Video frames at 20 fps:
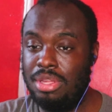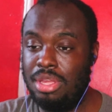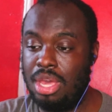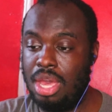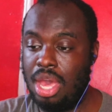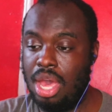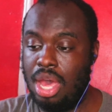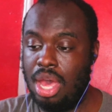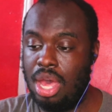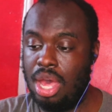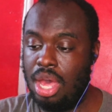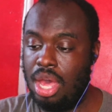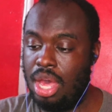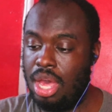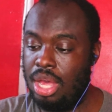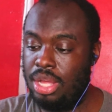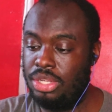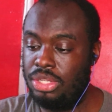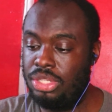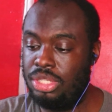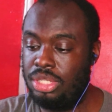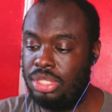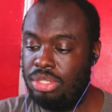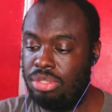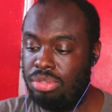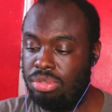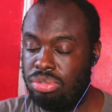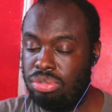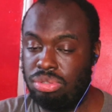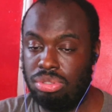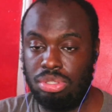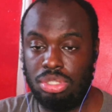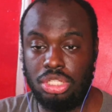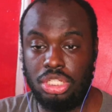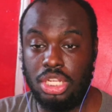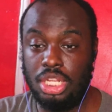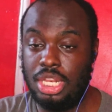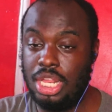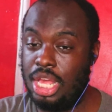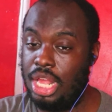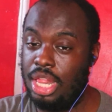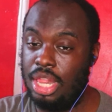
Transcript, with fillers: Uh, she did a